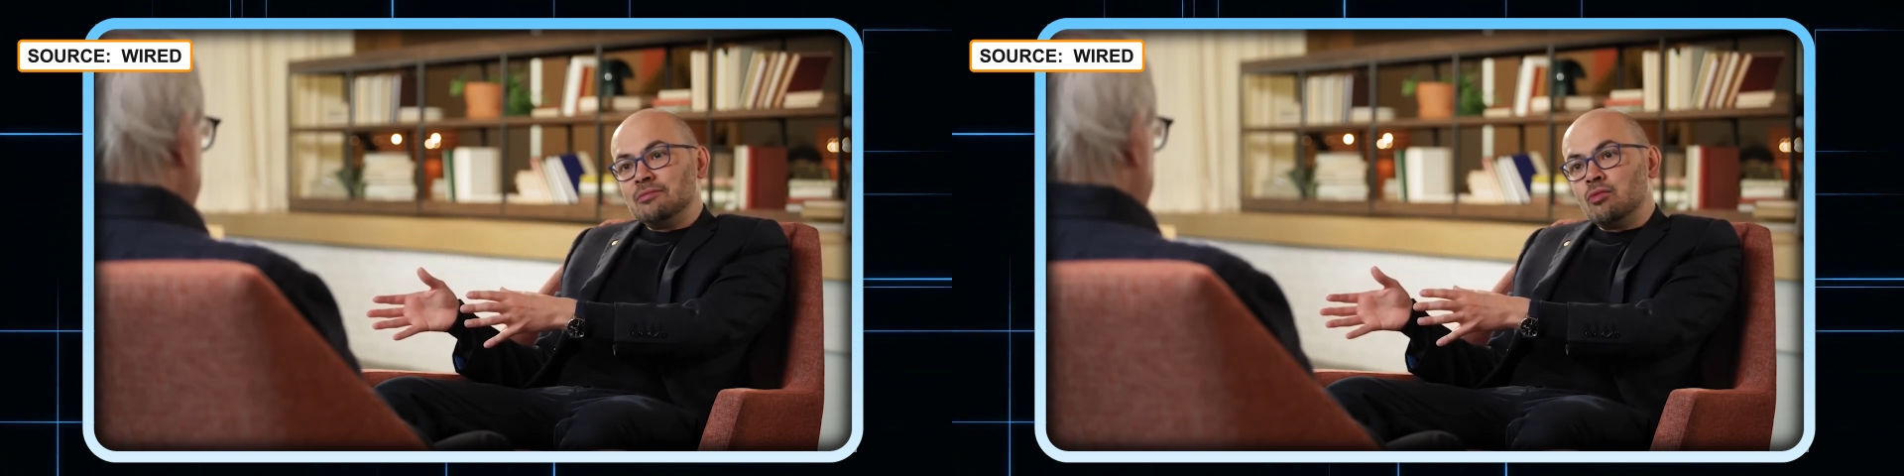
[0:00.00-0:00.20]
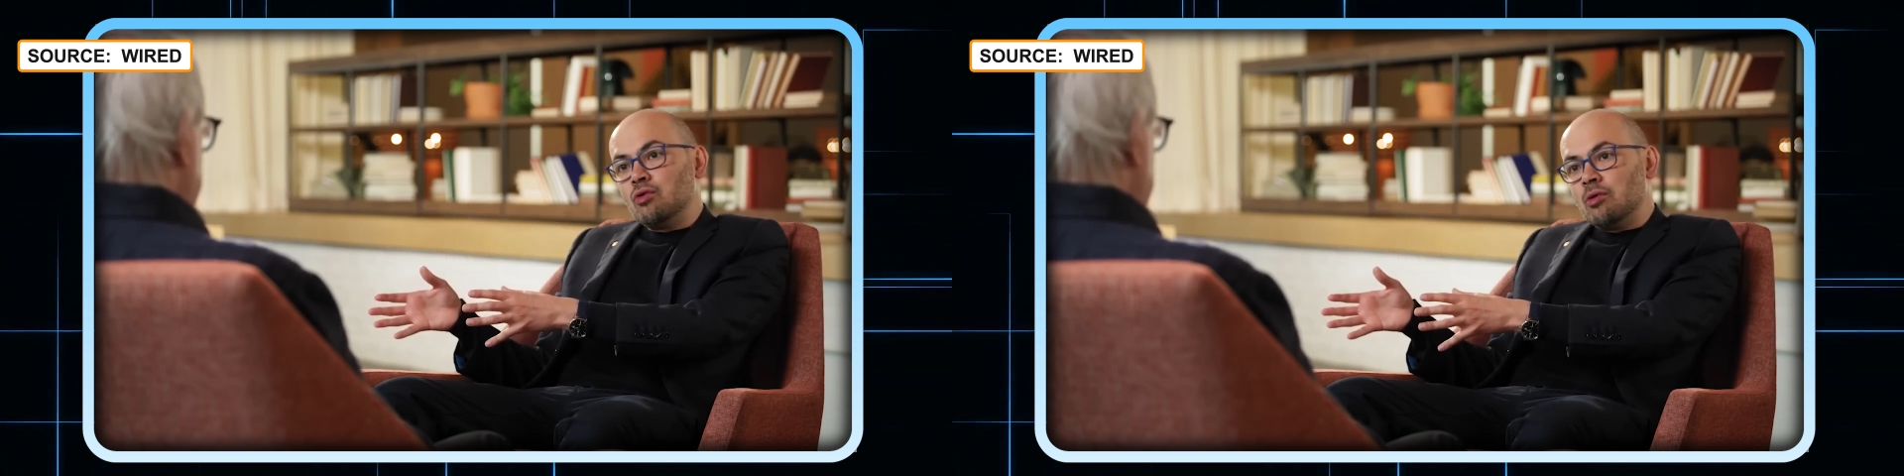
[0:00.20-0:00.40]

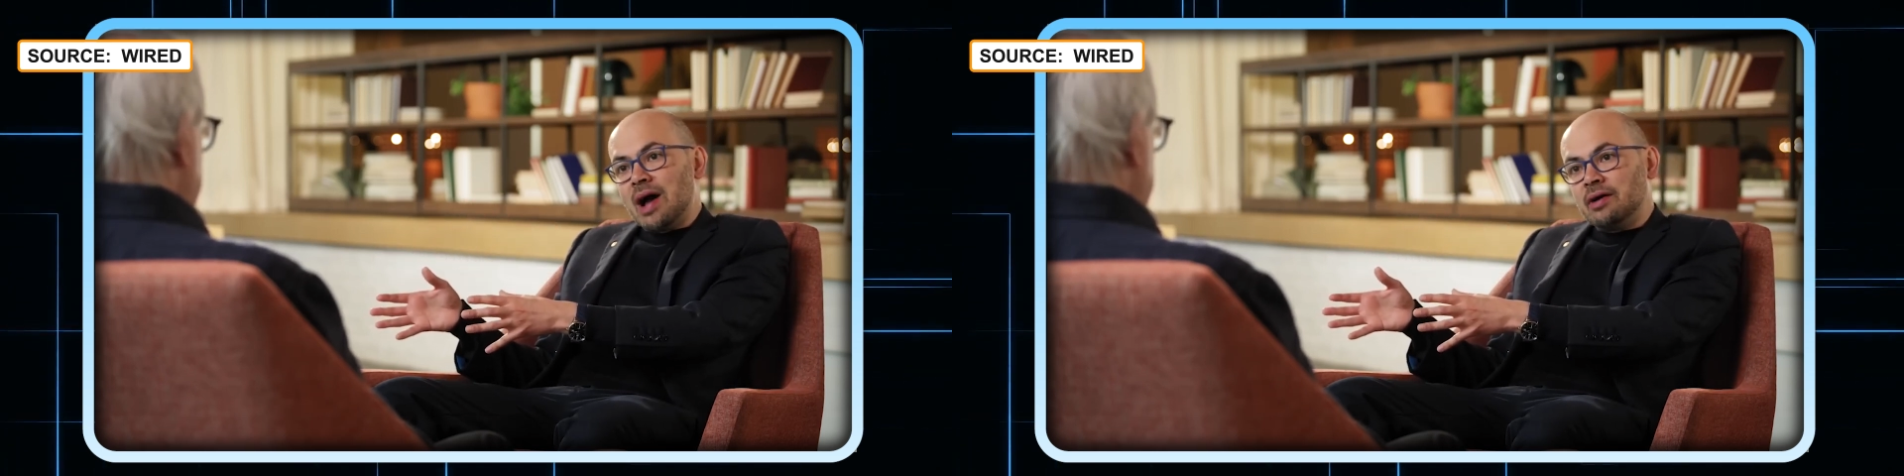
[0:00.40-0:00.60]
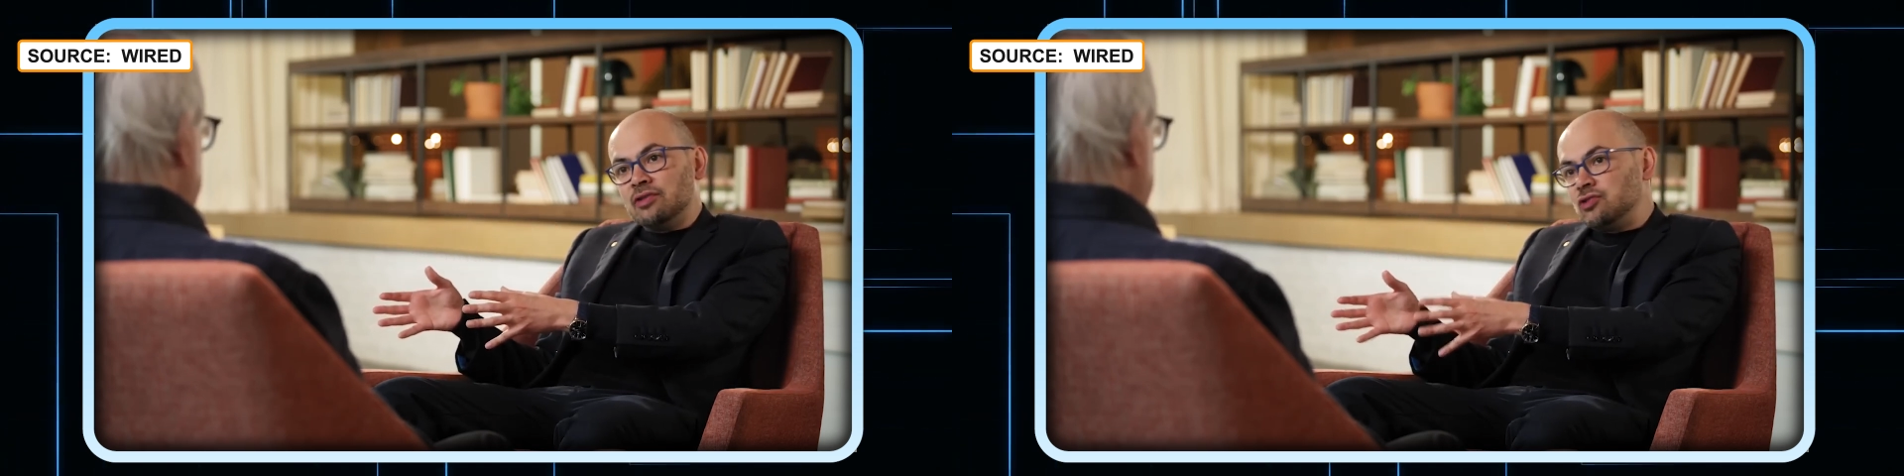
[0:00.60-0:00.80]
more
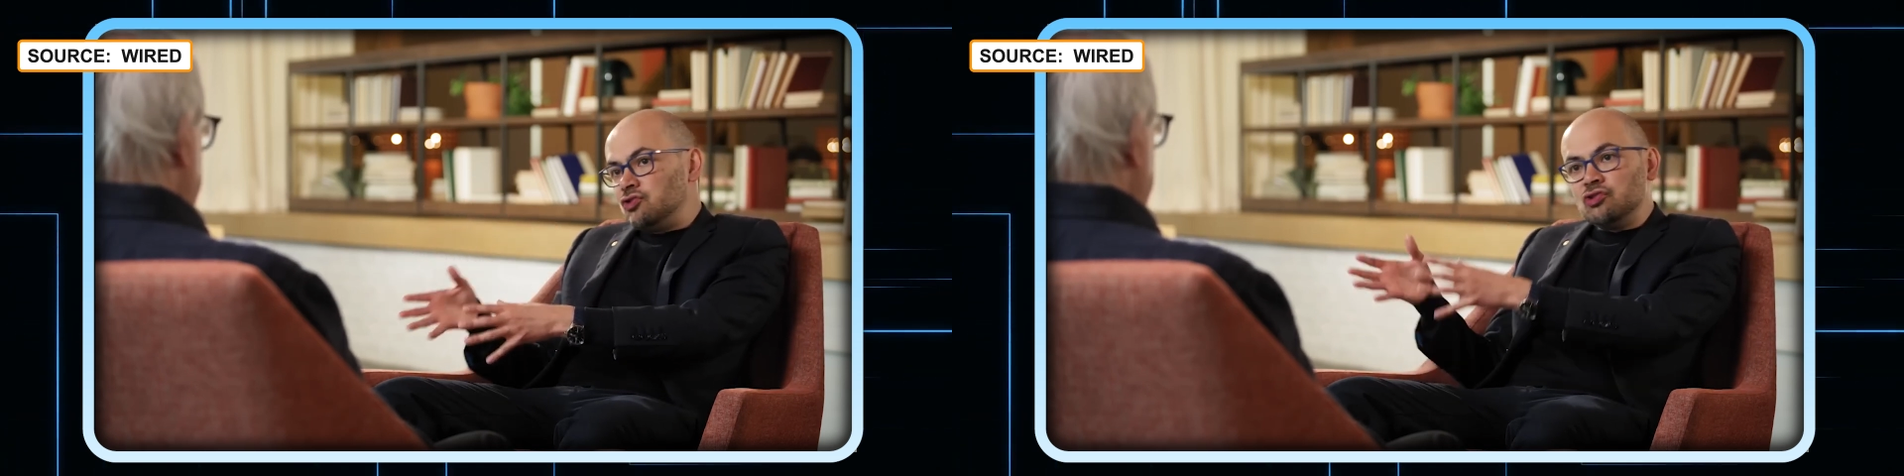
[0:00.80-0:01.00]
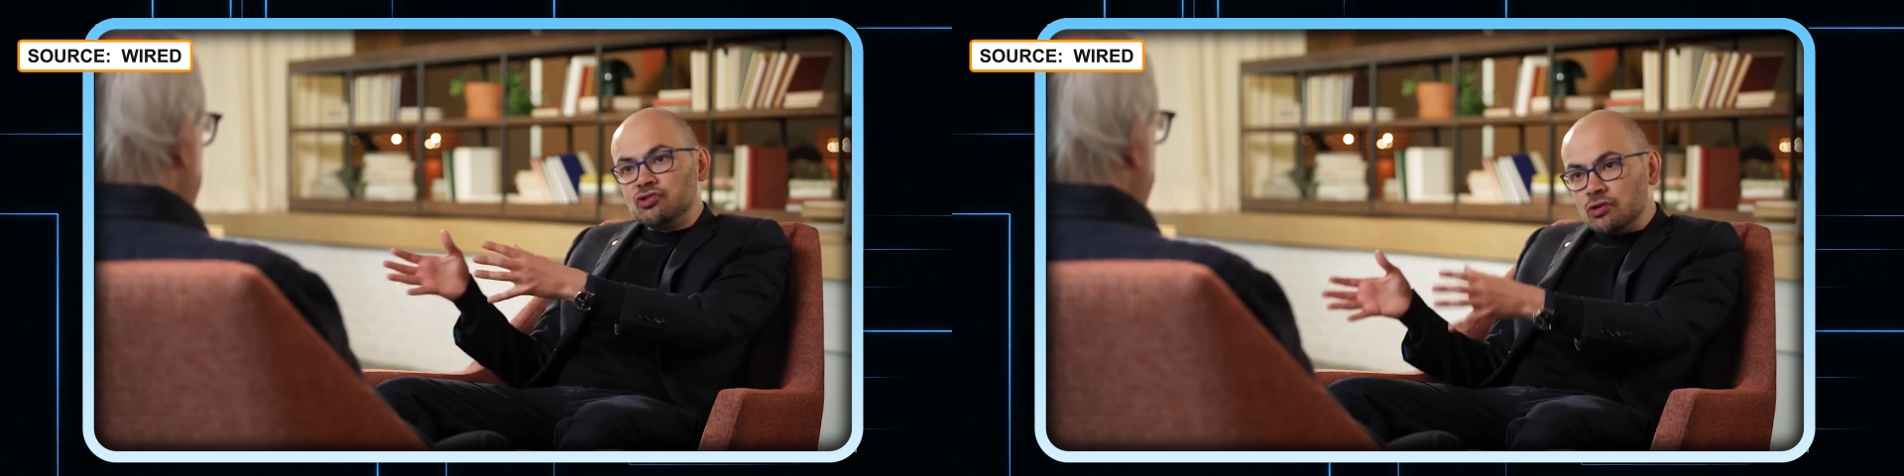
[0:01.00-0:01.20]
about
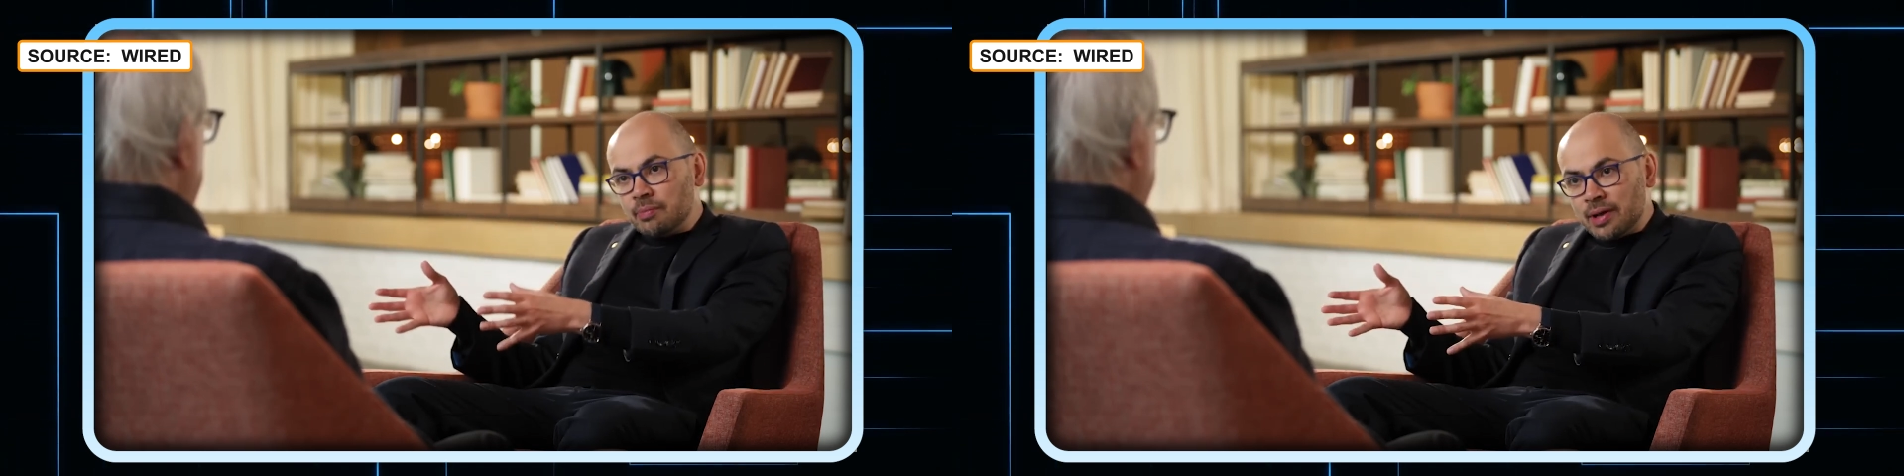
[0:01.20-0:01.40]
institutional